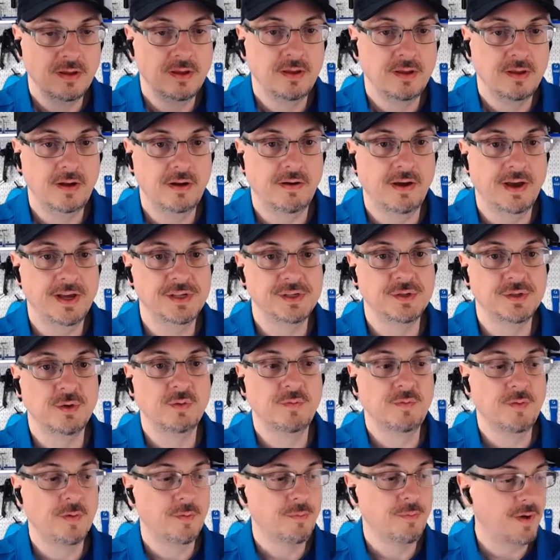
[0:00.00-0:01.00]
you know, high school
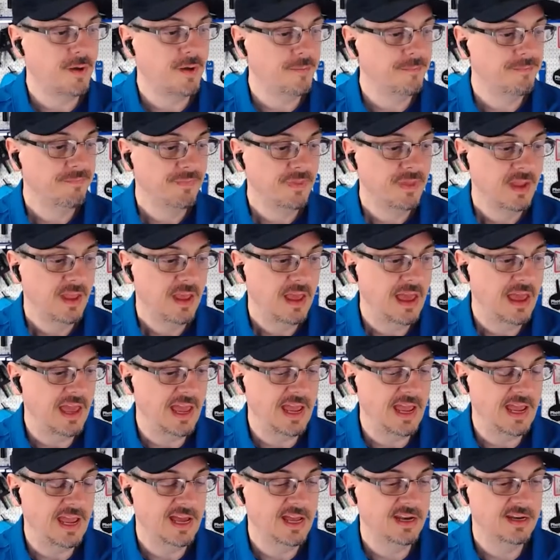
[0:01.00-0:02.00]
football.
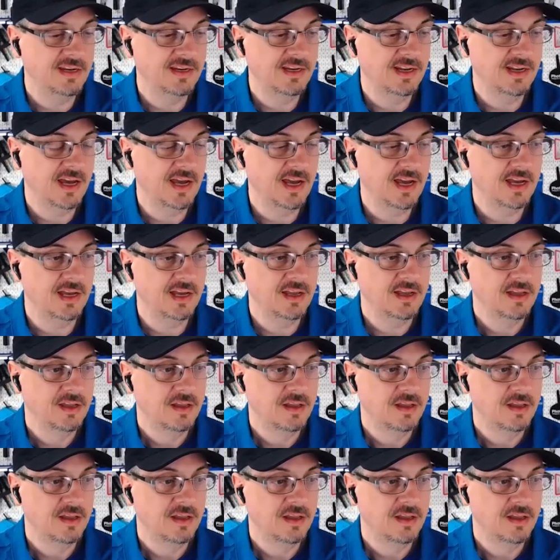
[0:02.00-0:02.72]
And uh,